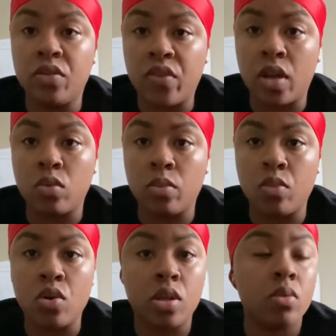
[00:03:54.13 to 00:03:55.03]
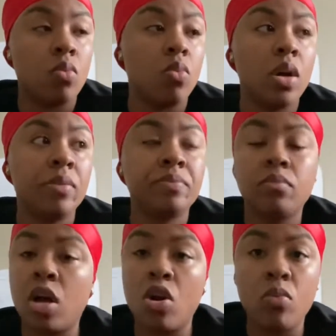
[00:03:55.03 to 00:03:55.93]
following morning. Well,
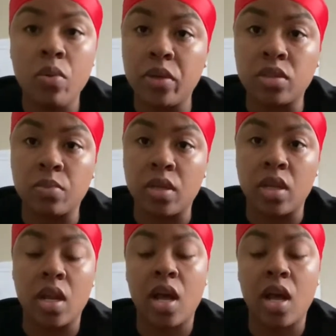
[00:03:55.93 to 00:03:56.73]
my OB wasn't playing that.